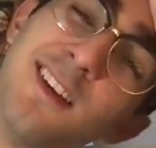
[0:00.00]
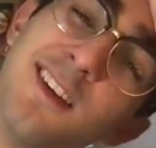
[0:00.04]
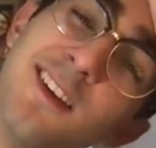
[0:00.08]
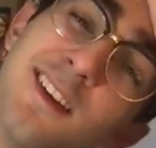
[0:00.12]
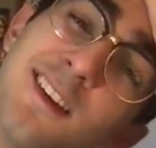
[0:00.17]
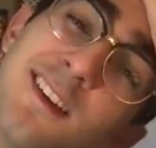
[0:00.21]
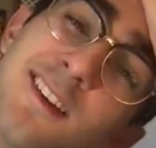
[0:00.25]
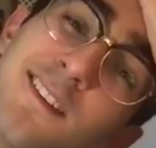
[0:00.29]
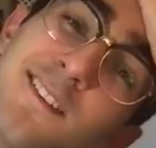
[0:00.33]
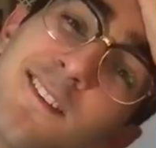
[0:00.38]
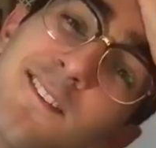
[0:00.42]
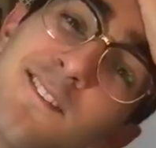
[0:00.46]

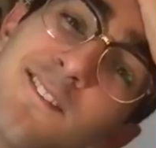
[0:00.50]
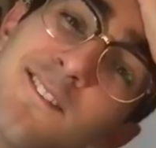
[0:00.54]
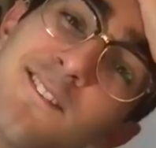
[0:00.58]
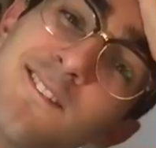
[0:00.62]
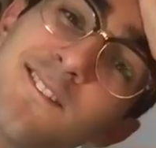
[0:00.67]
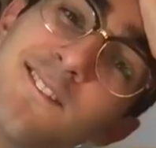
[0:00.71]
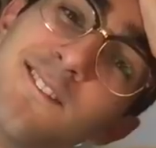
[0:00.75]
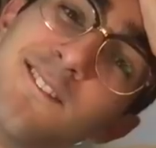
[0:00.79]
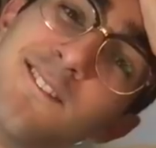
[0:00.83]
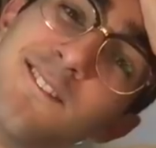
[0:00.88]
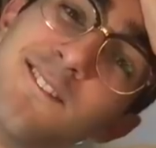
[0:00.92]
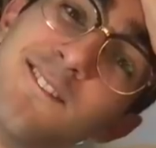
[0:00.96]

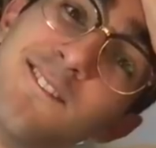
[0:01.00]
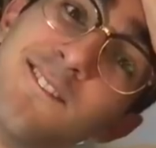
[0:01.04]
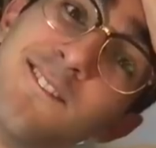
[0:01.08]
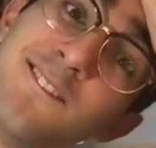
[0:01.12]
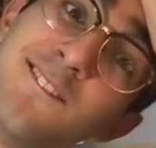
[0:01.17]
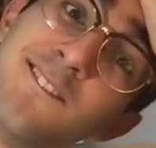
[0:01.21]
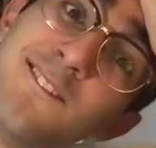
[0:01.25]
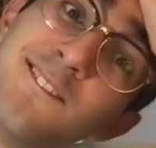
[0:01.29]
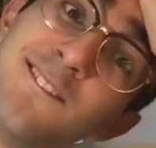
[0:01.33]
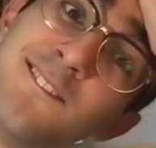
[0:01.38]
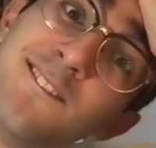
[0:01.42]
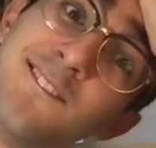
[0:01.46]

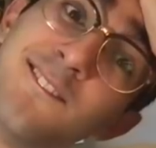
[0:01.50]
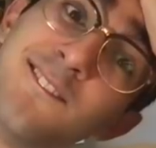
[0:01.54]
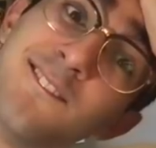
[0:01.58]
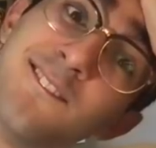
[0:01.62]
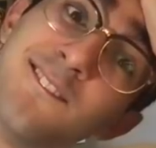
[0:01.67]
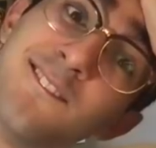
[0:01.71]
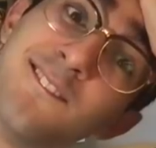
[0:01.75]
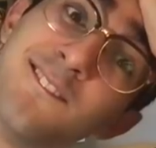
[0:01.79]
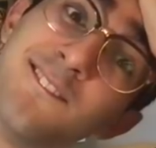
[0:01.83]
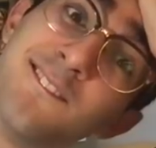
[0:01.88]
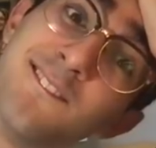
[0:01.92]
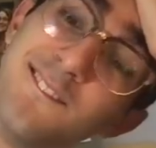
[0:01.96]

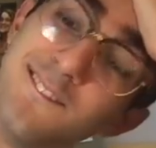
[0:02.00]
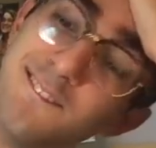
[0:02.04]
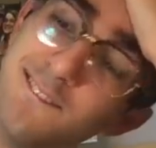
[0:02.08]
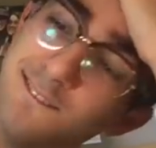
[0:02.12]
Nothing is said.